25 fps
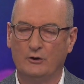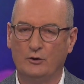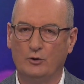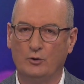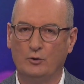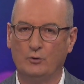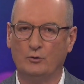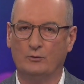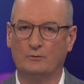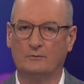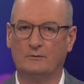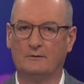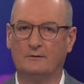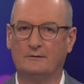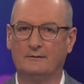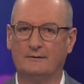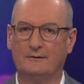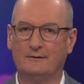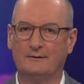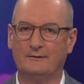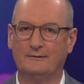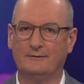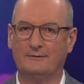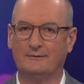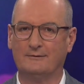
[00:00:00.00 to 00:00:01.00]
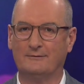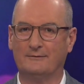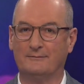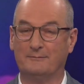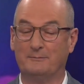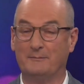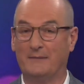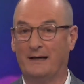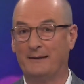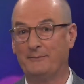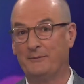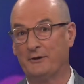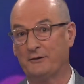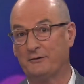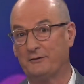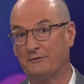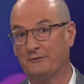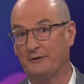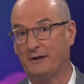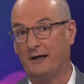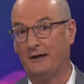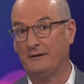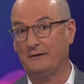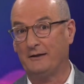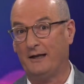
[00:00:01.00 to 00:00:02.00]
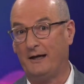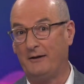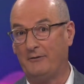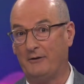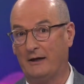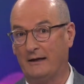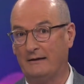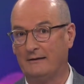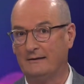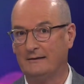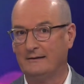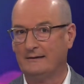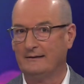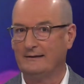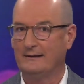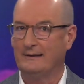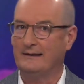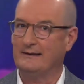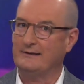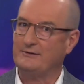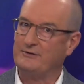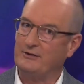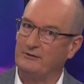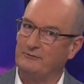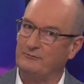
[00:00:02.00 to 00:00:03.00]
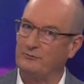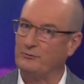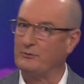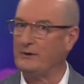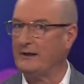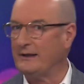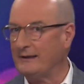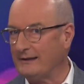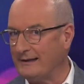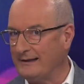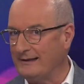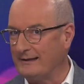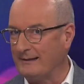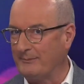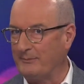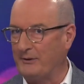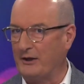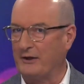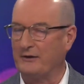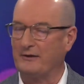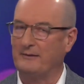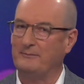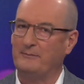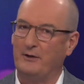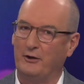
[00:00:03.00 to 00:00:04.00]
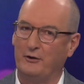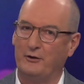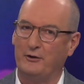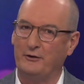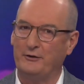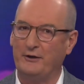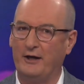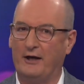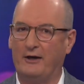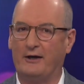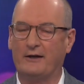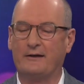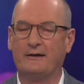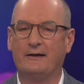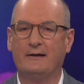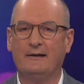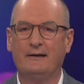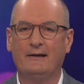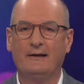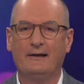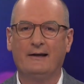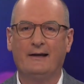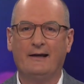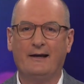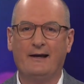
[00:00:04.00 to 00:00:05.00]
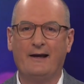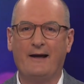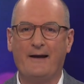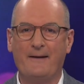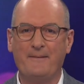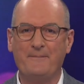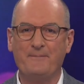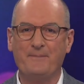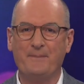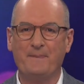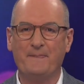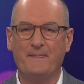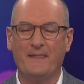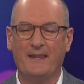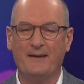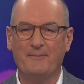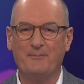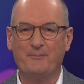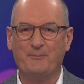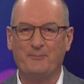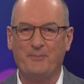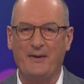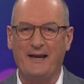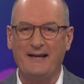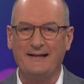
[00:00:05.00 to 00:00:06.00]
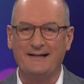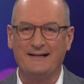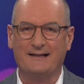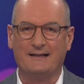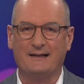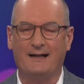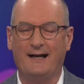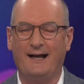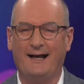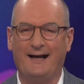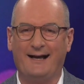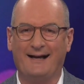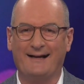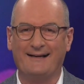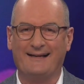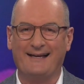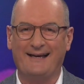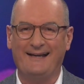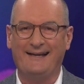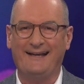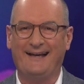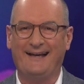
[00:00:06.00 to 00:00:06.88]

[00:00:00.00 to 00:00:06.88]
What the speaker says: oh, maybe it could go lower. Is it really the bottom or not? Ben Clark,